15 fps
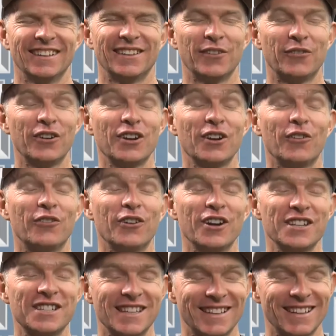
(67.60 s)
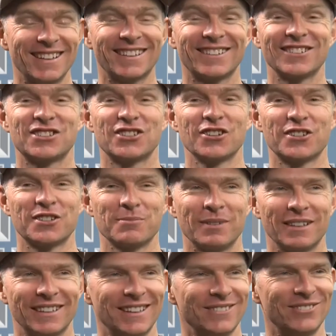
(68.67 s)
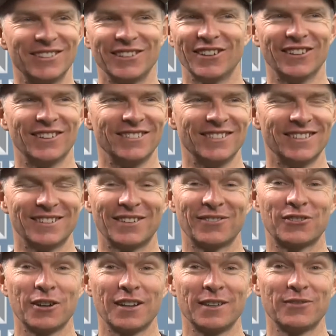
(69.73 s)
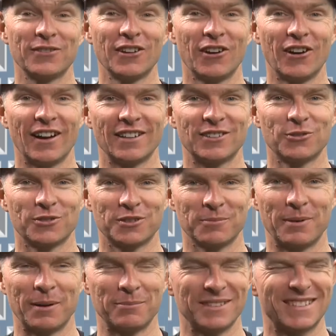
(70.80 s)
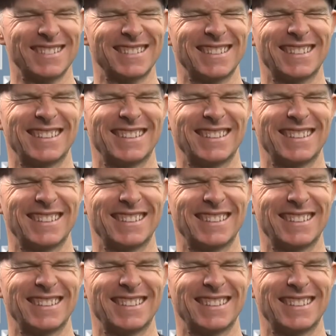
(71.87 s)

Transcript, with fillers: The video virgin, I got jokes about that, but no, I'm not. I've got, even though I talk to puppets.